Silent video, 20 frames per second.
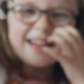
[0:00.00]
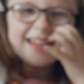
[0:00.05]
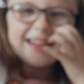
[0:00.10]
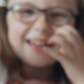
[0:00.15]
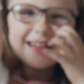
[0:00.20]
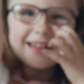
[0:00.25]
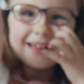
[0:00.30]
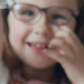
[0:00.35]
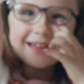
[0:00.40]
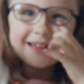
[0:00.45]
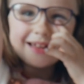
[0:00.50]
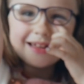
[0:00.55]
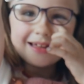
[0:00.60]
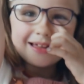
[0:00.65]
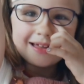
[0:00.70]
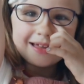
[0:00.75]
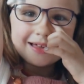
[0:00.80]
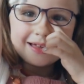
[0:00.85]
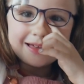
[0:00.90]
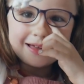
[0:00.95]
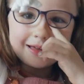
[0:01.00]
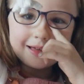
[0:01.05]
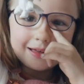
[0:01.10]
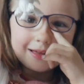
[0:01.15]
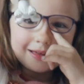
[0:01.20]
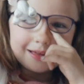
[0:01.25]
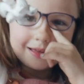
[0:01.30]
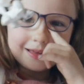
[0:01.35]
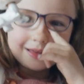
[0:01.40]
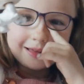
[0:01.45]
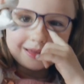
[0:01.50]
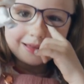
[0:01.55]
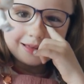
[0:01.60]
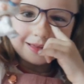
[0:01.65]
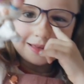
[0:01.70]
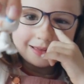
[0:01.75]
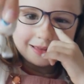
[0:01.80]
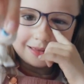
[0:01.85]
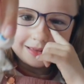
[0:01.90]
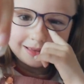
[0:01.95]
Oh, you were
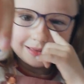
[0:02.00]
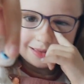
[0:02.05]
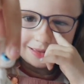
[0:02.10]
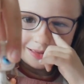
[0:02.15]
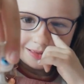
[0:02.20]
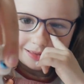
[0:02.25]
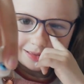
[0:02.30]
looking forward to